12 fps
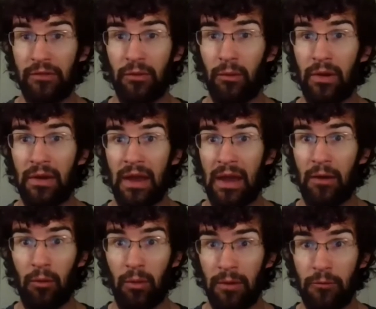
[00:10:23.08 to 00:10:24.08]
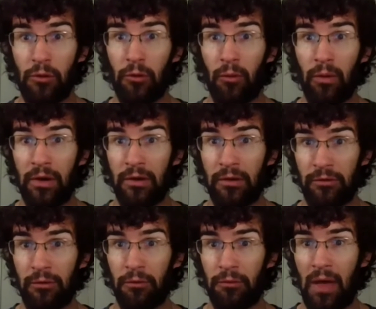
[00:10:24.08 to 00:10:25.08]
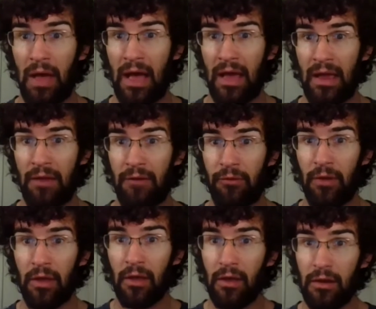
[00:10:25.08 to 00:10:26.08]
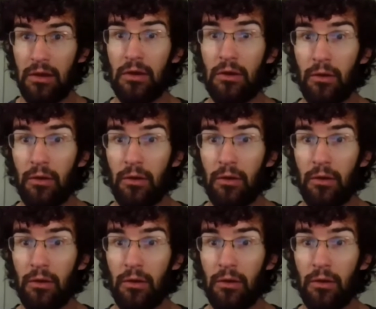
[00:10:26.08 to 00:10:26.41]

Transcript: going to end or if you're going to survive, you know,